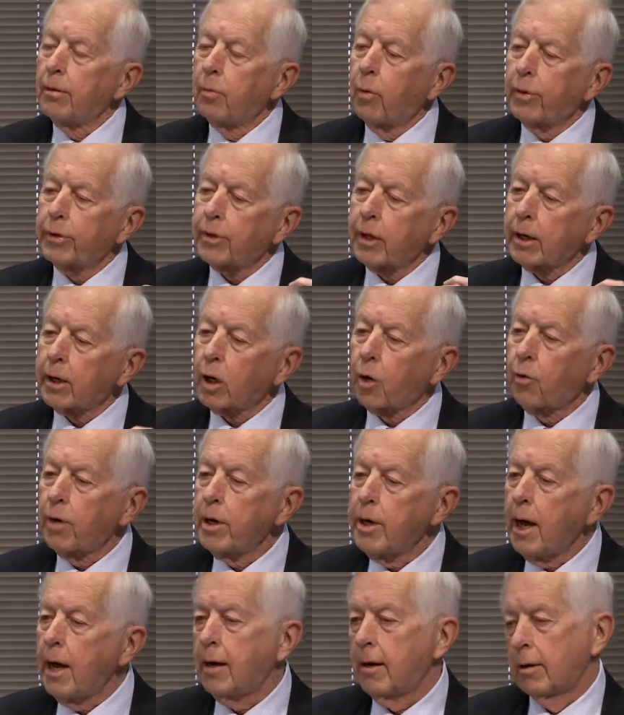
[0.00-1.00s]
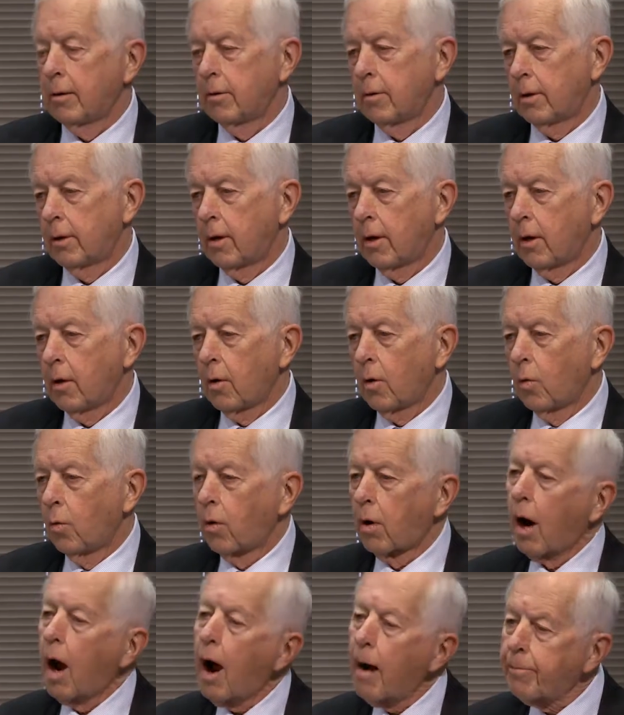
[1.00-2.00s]
what they created
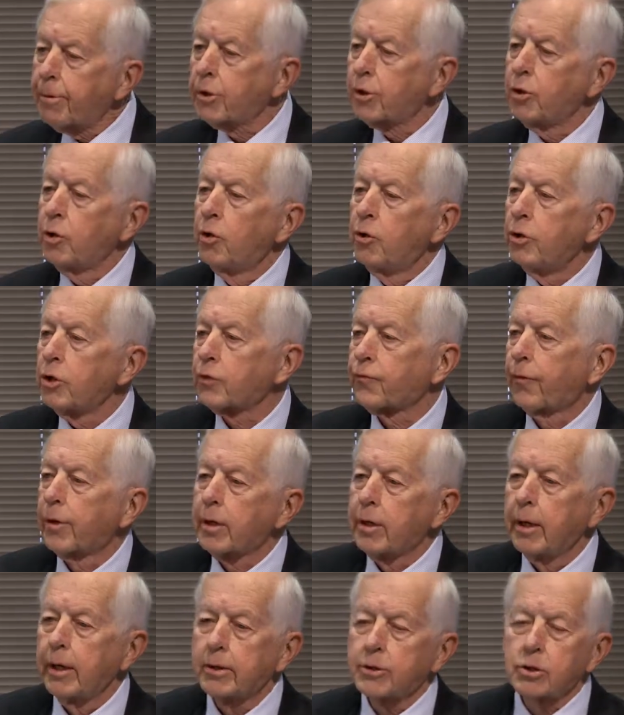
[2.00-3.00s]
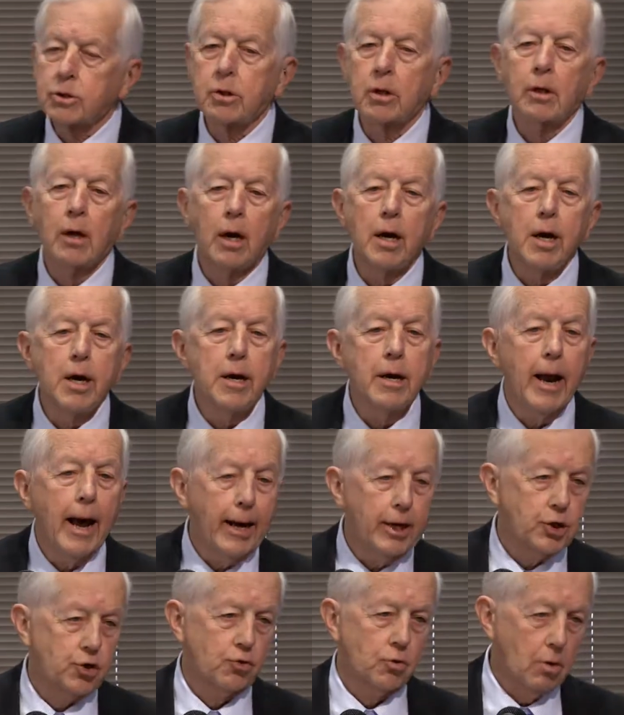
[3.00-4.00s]
were opportunities for kids to get
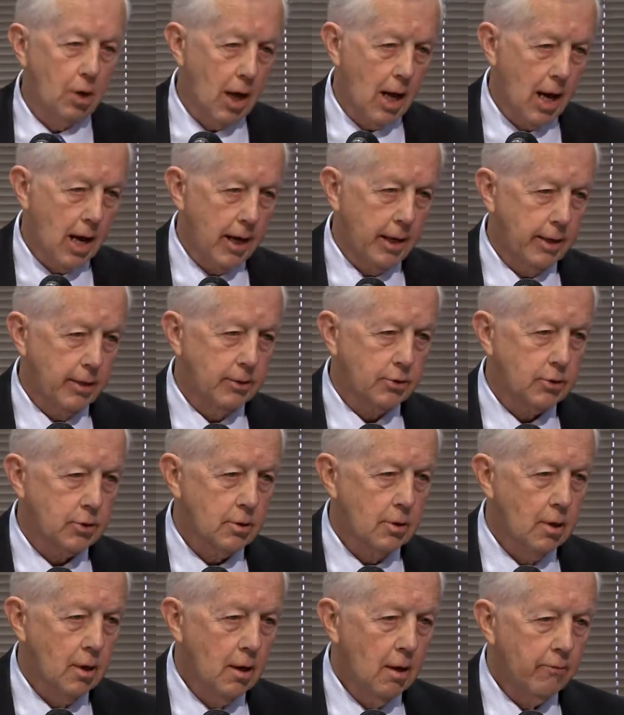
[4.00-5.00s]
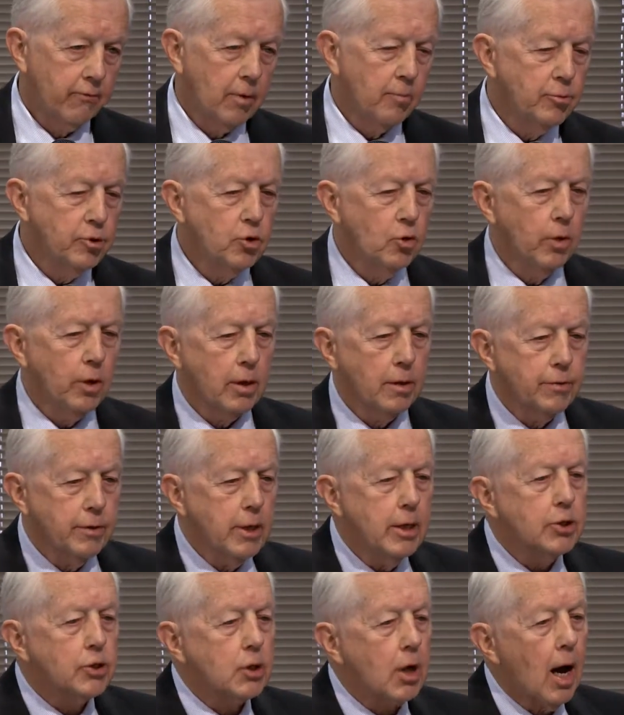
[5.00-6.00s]
natural highs from doing
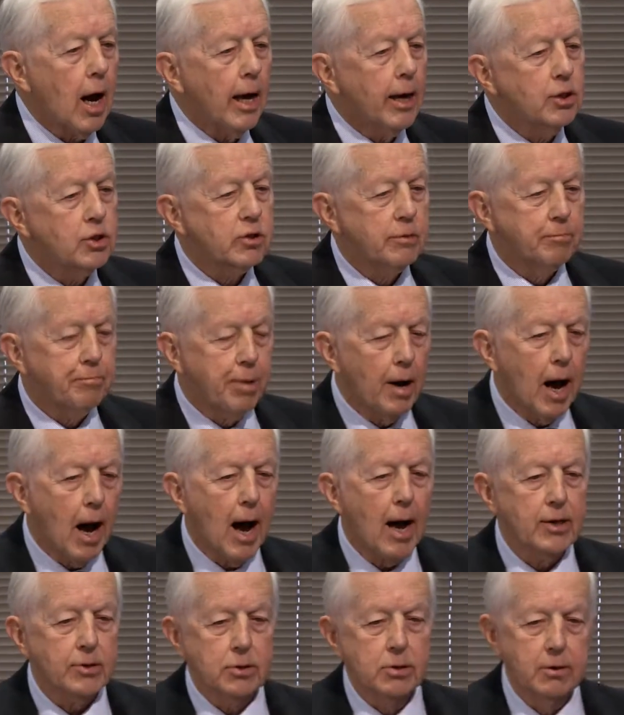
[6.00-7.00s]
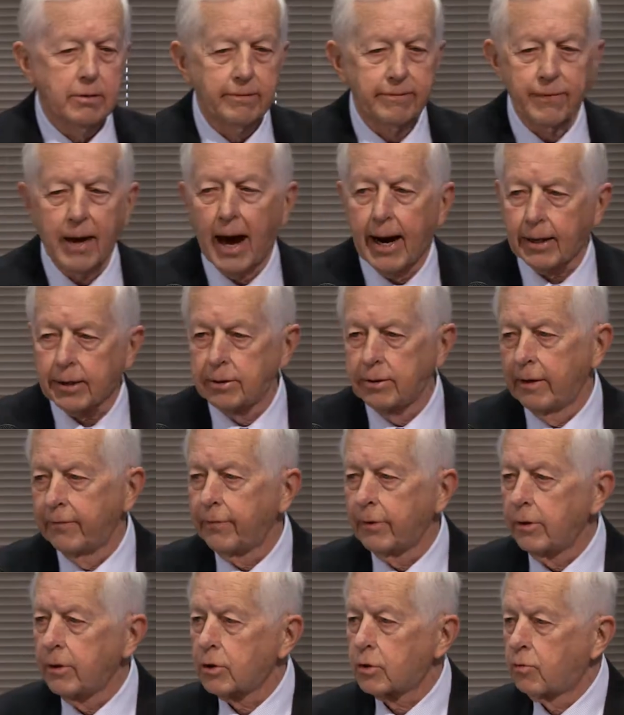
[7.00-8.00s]
these kinds of positive
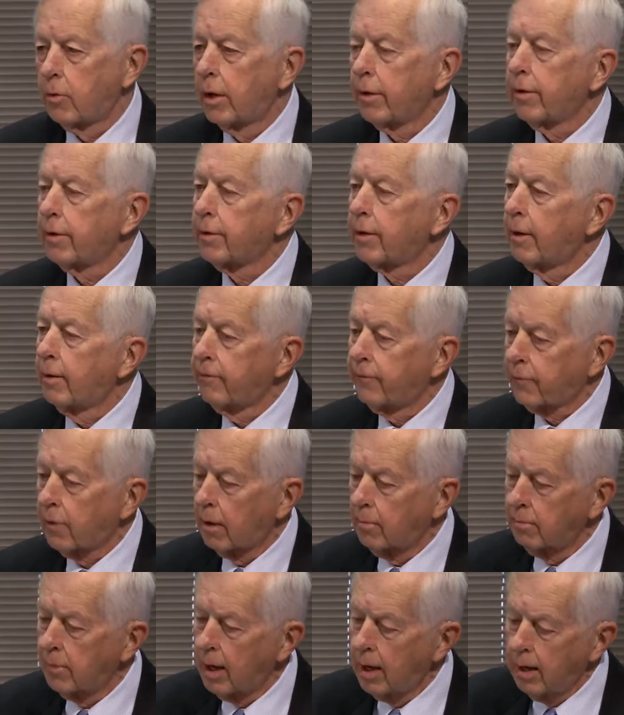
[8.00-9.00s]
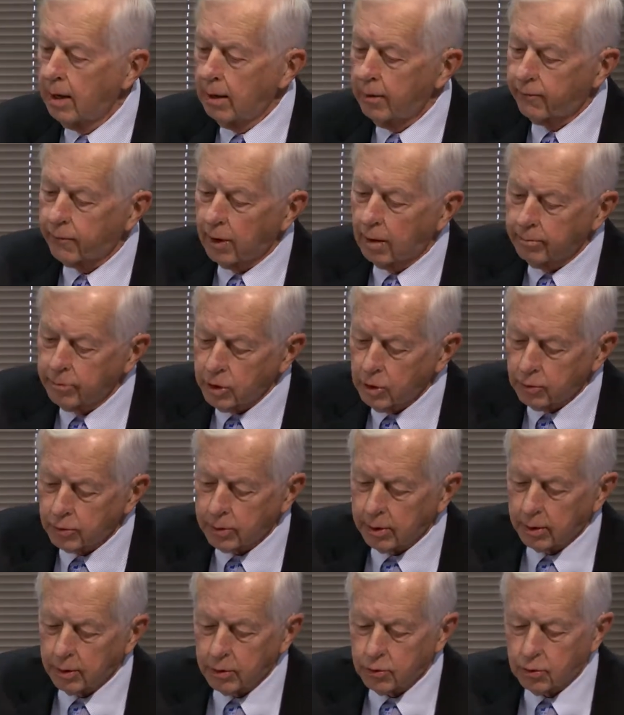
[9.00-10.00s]
activities rather than from
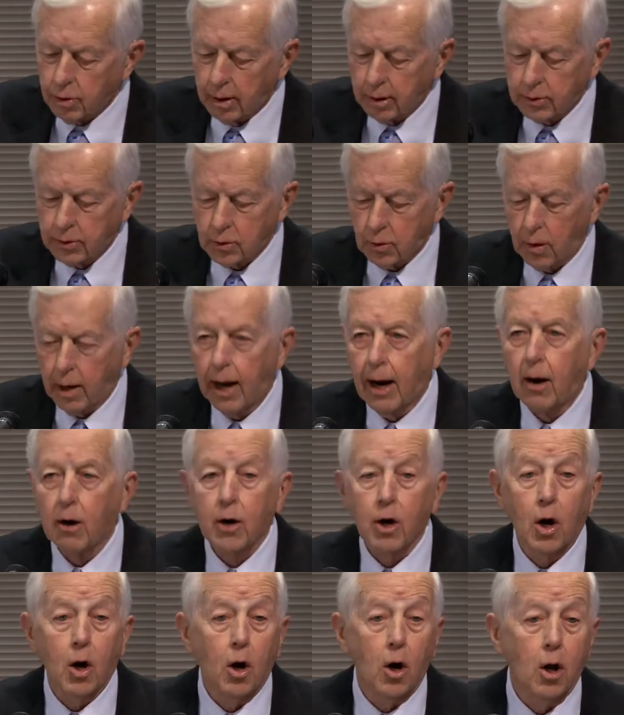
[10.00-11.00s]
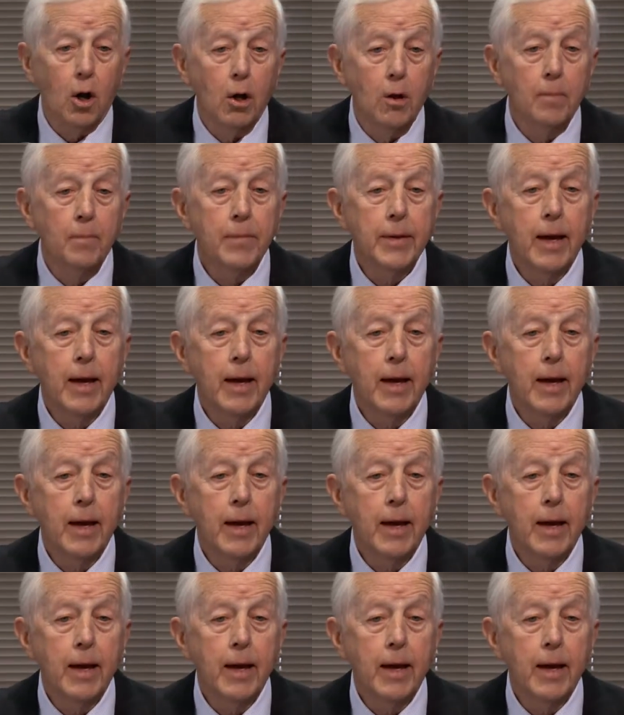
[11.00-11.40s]
using drugs or alcohol.